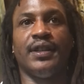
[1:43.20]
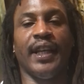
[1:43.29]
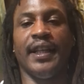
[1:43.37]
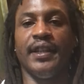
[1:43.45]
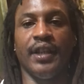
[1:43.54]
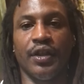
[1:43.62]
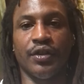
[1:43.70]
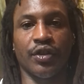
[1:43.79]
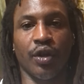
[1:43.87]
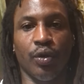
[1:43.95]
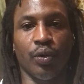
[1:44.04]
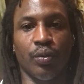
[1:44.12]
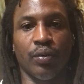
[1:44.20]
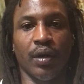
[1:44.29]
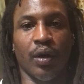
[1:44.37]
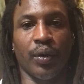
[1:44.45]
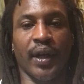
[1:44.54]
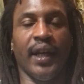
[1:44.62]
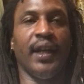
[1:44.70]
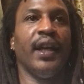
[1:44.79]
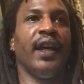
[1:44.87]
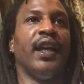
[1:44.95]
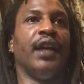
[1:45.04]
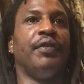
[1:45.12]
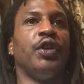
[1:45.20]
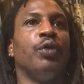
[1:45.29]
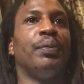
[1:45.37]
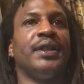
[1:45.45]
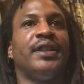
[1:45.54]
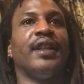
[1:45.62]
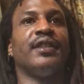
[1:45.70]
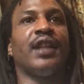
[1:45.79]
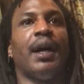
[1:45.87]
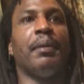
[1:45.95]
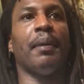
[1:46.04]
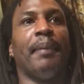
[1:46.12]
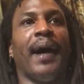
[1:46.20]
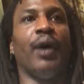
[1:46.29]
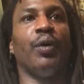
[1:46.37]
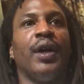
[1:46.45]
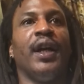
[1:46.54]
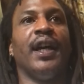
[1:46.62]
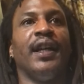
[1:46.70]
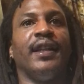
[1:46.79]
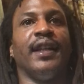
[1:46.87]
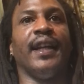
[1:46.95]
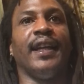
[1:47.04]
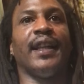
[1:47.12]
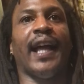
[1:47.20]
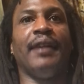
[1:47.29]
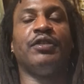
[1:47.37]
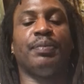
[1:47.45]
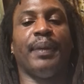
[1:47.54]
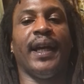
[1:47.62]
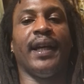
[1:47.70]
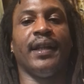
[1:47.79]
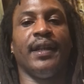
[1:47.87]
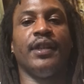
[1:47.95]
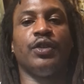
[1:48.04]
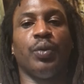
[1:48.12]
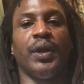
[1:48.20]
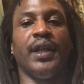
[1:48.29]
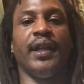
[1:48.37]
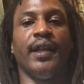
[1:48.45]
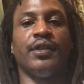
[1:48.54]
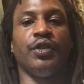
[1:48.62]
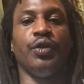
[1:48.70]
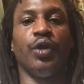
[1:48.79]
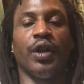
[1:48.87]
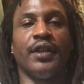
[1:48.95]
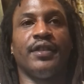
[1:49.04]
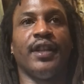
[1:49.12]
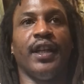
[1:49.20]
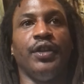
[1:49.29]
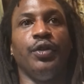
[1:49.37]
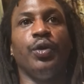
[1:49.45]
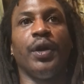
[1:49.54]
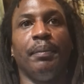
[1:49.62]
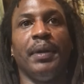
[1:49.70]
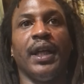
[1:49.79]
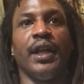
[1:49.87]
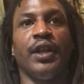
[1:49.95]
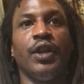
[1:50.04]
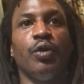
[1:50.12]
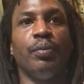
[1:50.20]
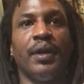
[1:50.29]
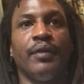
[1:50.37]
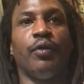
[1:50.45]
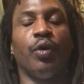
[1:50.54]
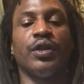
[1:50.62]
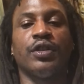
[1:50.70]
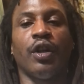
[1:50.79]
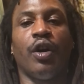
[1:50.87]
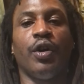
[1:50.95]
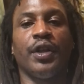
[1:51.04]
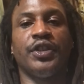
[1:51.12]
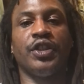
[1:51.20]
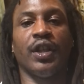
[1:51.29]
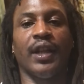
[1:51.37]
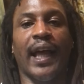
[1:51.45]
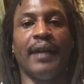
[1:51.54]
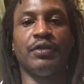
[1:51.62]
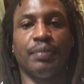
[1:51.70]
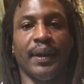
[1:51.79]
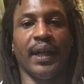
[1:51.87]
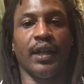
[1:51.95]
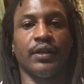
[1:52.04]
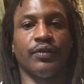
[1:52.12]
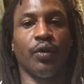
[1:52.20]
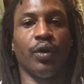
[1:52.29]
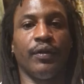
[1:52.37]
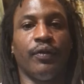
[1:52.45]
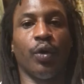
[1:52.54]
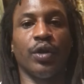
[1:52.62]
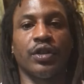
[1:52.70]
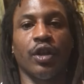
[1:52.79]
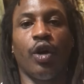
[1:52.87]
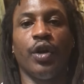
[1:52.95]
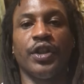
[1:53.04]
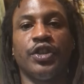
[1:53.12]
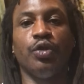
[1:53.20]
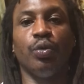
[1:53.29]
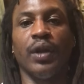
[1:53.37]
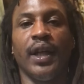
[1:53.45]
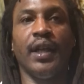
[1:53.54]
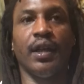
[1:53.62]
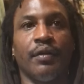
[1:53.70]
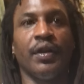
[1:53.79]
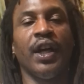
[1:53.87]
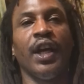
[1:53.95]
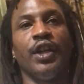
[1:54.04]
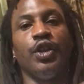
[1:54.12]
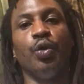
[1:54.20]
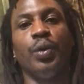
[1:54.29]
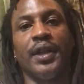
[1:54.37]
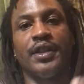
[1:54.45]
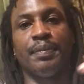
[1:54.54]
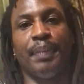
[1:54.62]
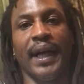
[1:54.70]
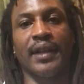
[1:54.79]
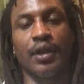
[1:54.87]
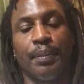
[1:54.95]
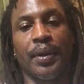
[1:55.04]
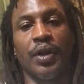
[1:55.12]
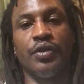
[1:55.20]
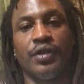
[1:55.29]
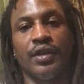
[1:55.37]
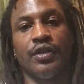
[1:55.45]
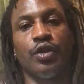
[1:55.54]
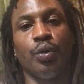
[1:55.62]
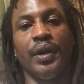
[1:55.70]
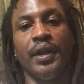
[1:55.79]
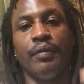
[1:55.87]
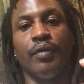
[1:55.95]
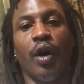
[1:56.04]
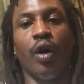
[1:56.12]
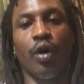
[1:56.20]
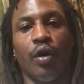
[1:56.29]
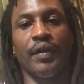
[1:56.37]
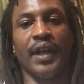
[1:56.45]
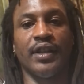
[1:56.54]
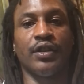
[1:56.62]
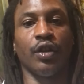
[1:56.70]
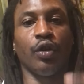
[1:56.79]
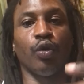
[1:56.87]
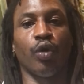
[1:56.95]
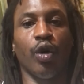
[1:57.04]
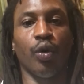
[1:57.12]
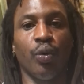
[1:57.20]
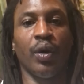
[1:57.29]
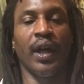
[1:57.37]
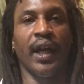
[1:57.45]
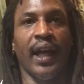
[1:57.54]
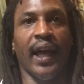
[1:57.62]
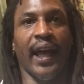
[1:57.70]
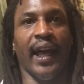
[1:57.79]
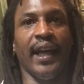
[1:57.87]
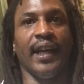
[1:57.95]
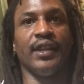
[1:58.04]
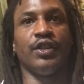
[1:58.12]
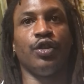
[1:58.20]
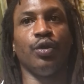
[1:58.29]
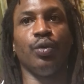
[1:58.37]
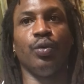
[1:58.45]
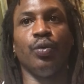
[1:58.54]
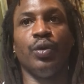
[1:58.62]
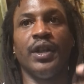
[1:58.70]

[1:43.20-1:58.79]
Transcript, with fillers: 10 years old, okay? If humans just come about, then their lifespan is what it is, and you're gonna say you can be a human for as long as your lifespan, for for as long as you live. You would expect a person to evolve and to grow and to